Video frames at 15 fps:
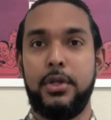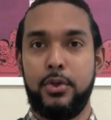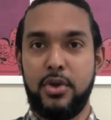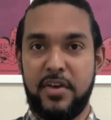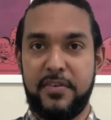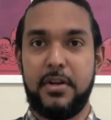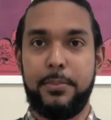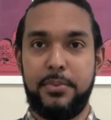you
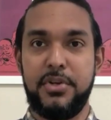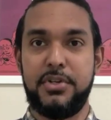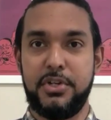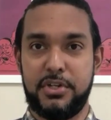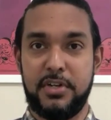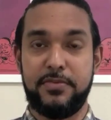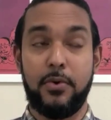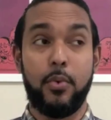have an
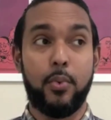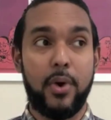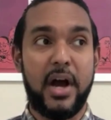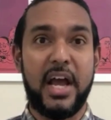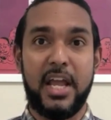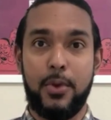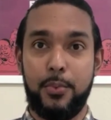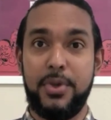appreciation for
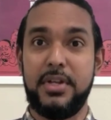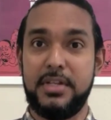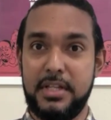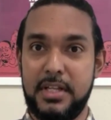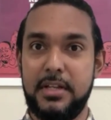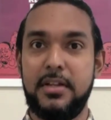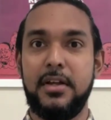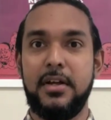why we
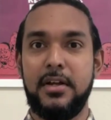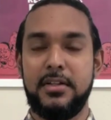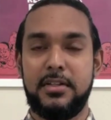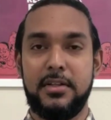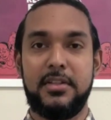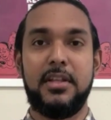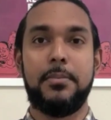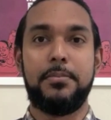need
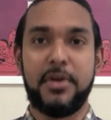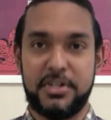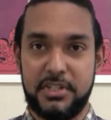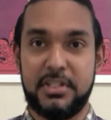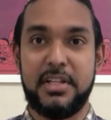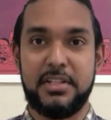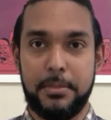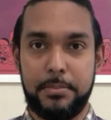to, to
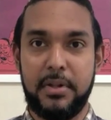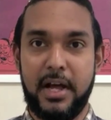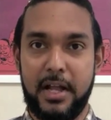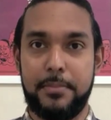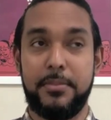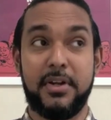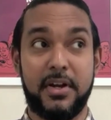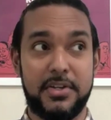budget and to
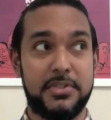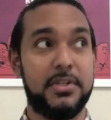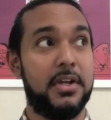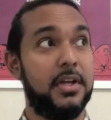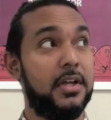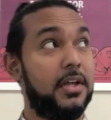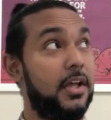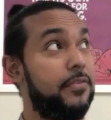plan because
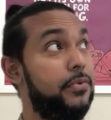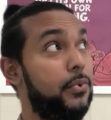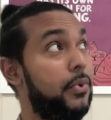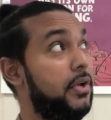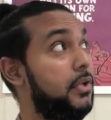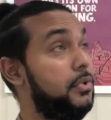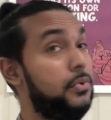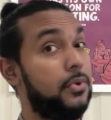if you
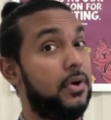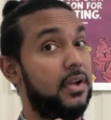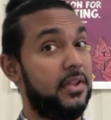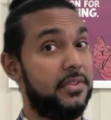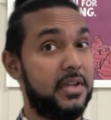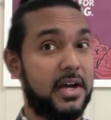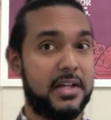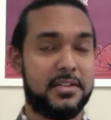want to do all
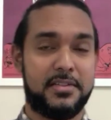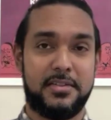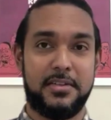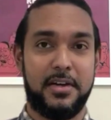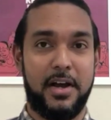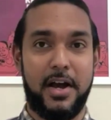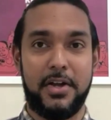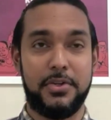of that
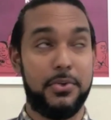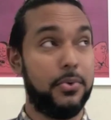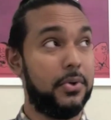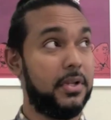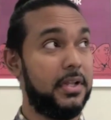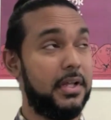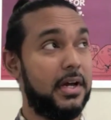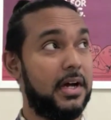and you
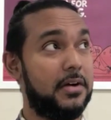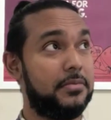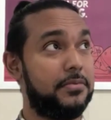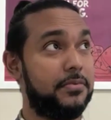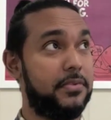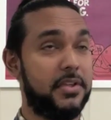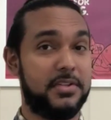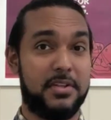only
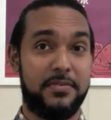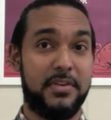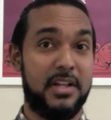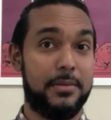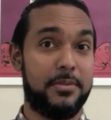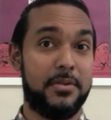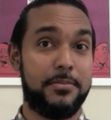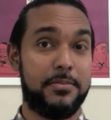have this
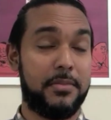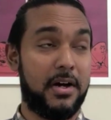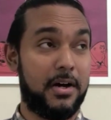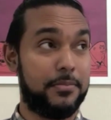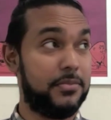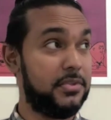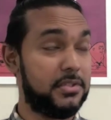available um,